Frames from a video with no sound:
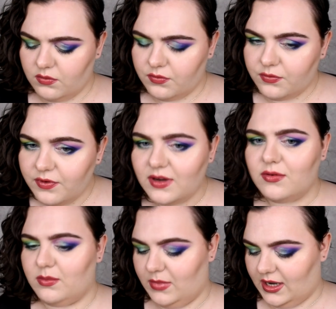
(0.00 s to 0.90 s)

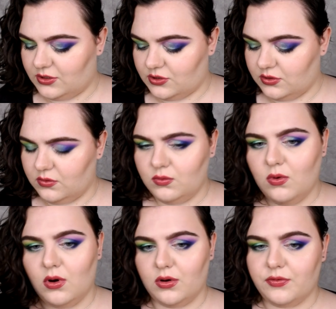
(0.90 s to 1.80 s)
very much
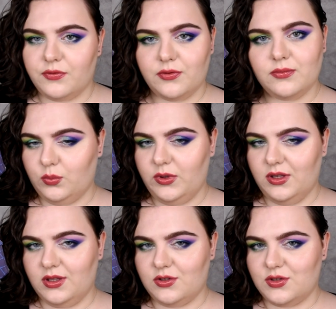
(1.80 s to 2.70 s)
worth to be
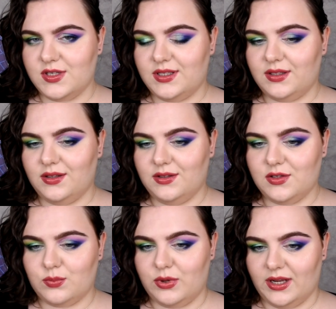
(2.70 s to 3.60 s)
interested in
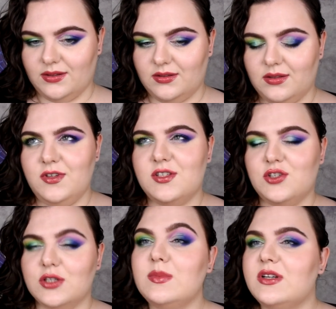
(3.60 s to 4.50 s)
this brand. These
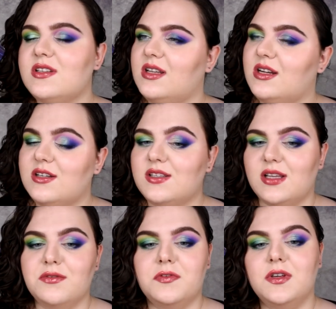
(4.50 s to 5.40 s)
shimmers are
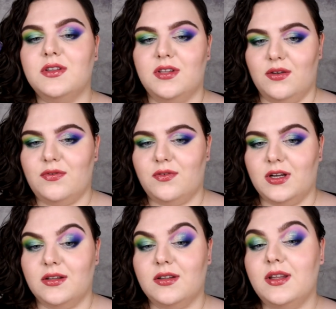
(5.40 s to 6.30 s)
something
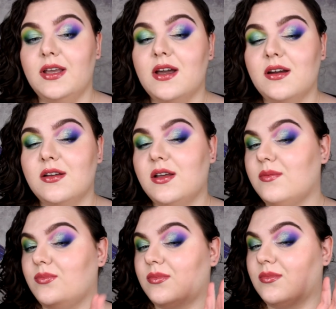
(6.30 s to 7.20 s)
different. They are
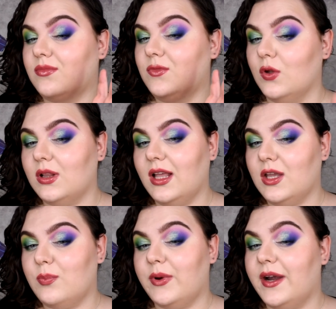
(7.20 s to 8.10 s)
not
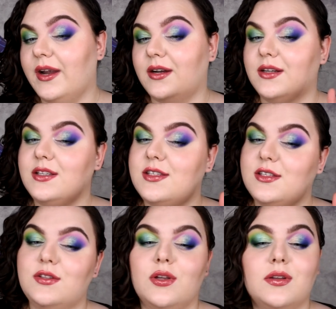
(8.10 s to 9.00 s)
like pear,
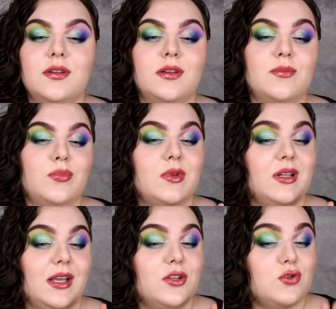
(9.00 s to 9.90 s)
it's not
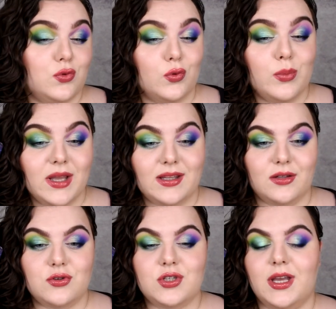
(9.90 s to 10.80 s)
like true
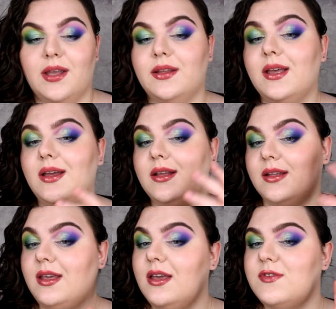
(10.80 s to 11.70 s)
metal shade.
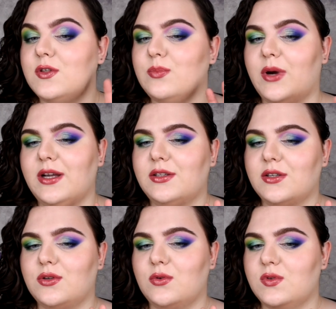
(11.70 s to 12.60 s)
They have some
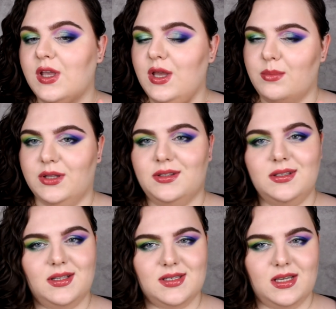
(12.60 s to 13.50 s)
particles, but
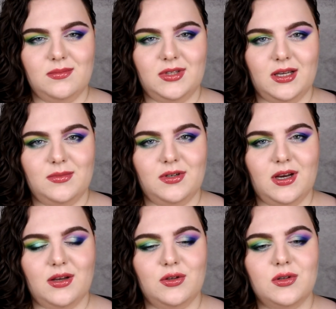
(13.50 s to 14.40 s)
in the same time they
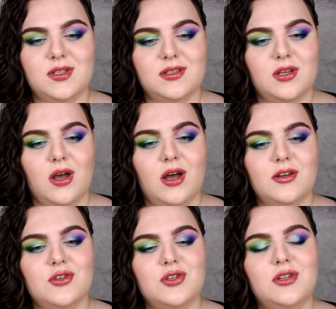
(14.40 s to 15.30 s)
are not
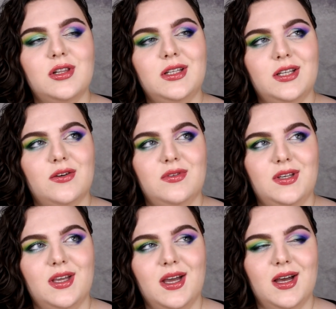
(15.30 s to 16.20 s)
such
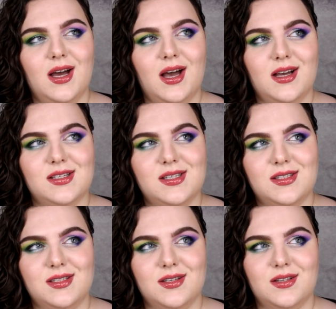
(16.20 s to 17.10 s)
glittery
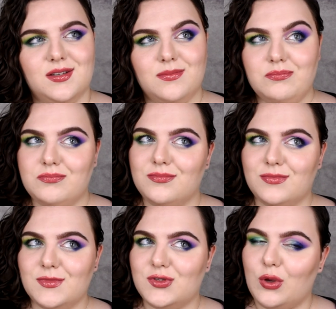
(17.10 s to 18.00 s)
as
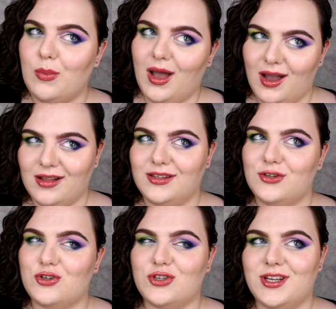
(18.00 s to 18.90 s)
some
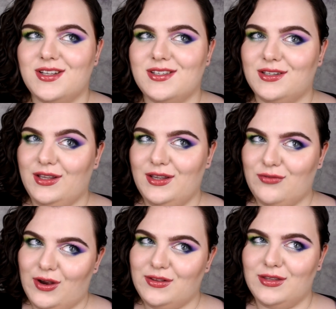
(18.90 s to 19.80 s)
other shades that I
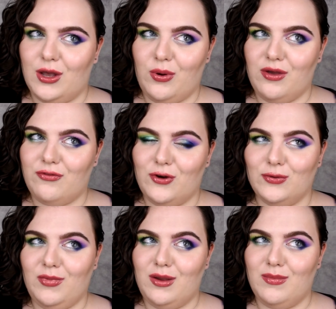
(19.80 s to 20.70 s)
right now have
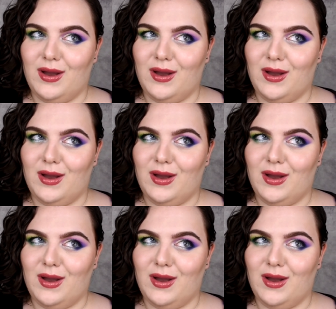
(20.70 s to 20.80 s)
on my